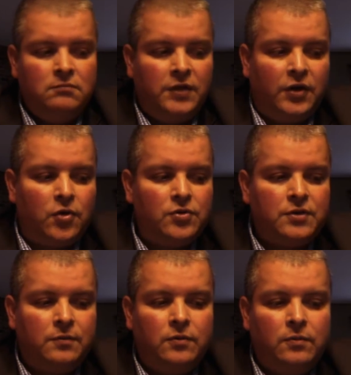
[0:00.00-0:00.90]
encourage
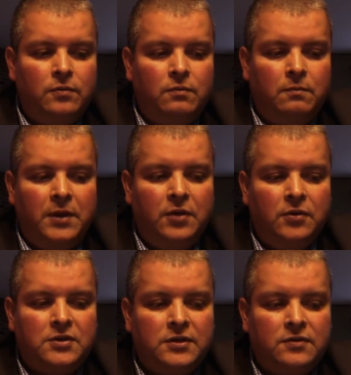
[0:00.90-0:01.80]
them to be good
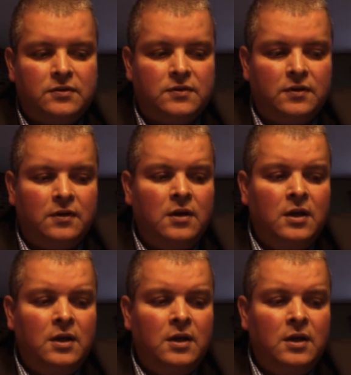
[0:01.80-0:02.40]
citizens there.